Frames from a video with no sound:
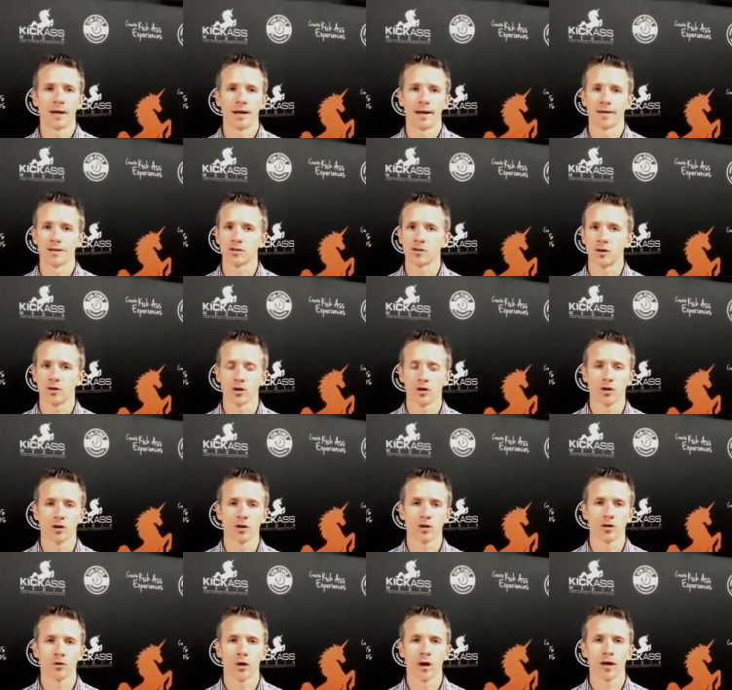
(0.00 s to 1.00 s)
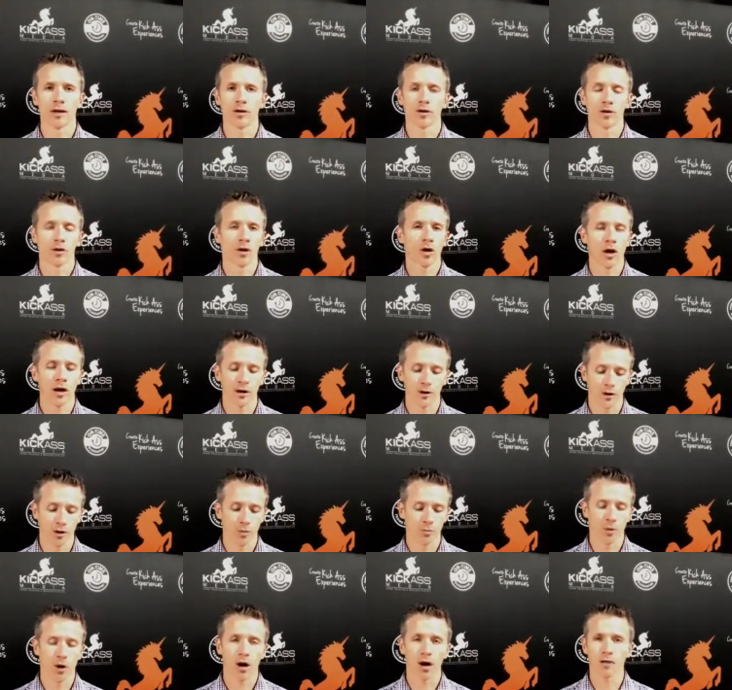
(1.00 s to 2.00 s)
It's going to look great. Your client or your
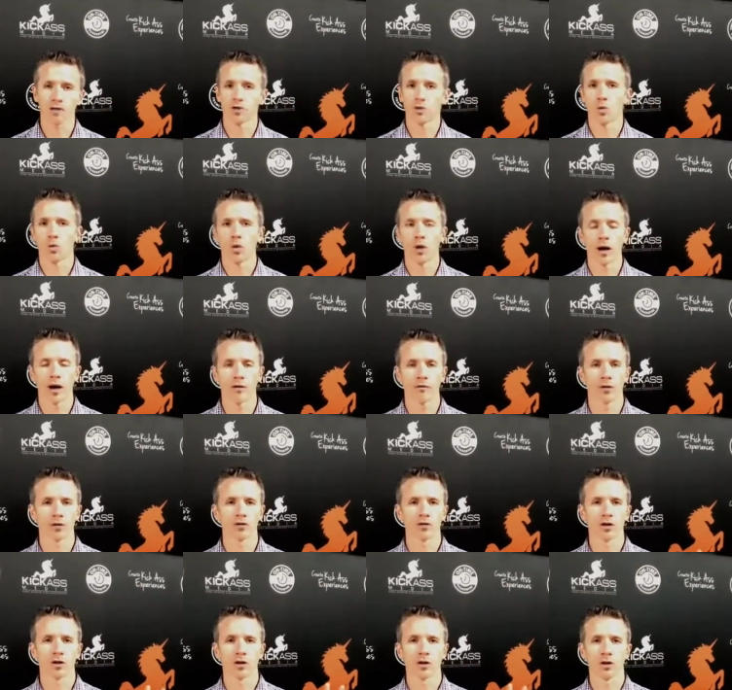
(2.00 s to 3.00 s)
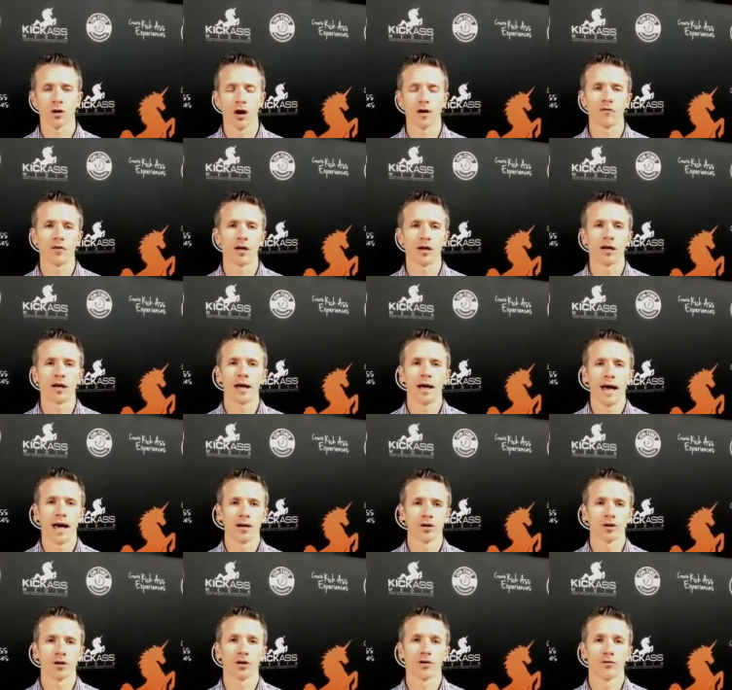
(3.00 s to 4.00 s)
boss or whatever is going to love it, and
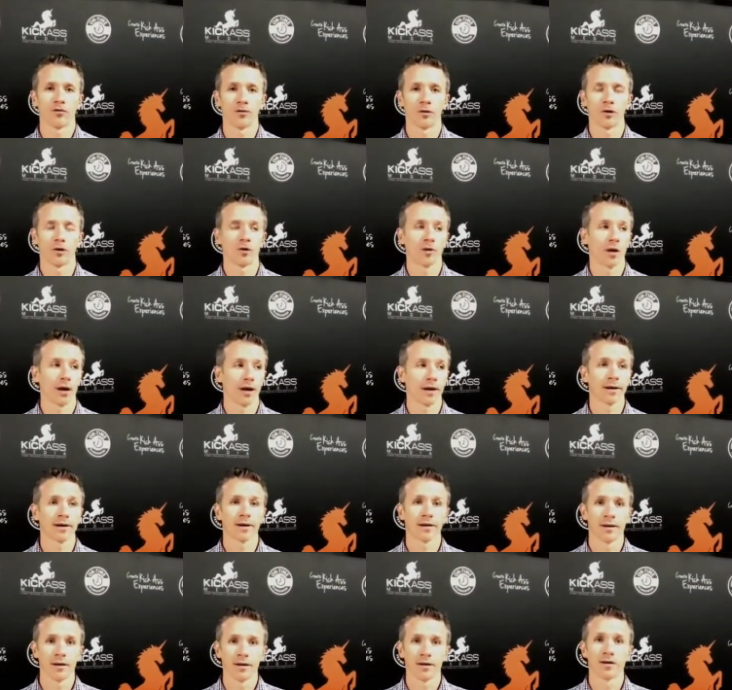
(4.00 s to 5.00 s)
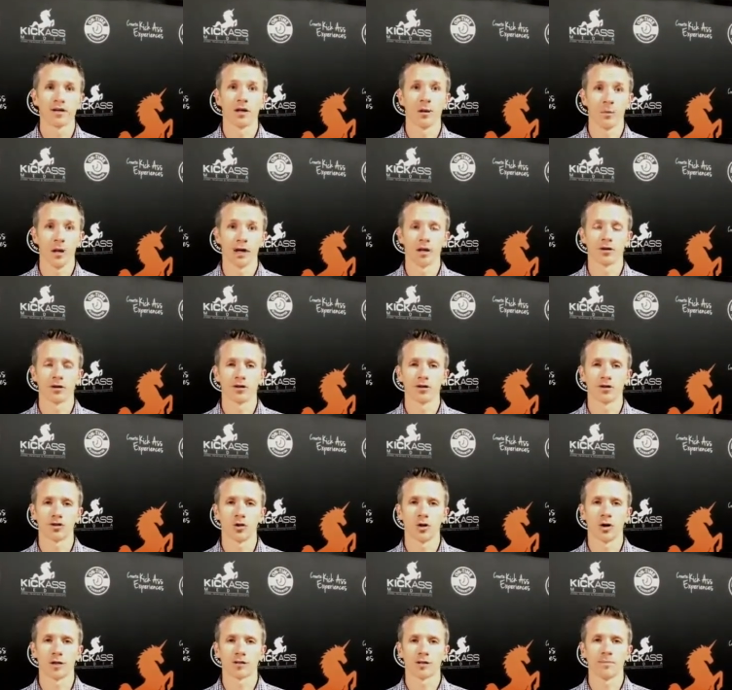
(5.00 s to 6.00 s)
you're going to feel like you made a good
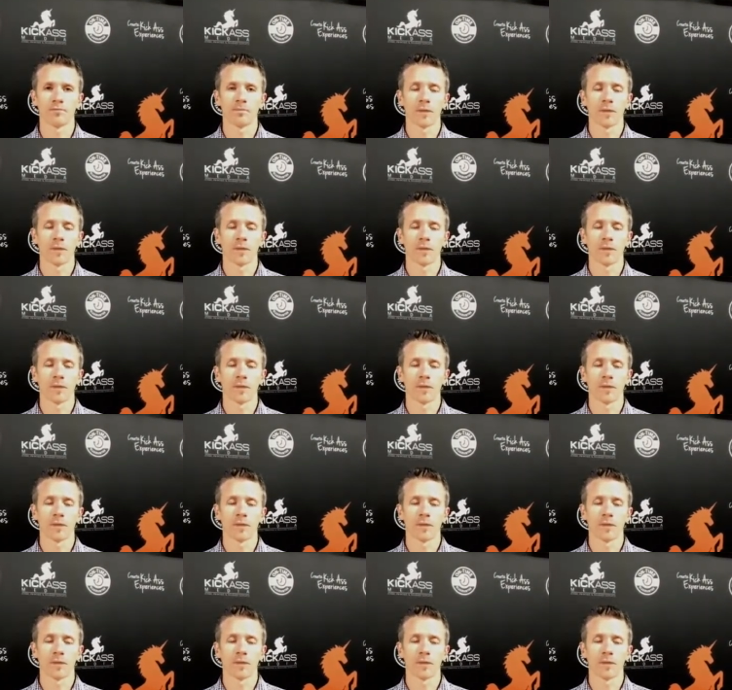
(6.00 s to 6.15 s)
choice.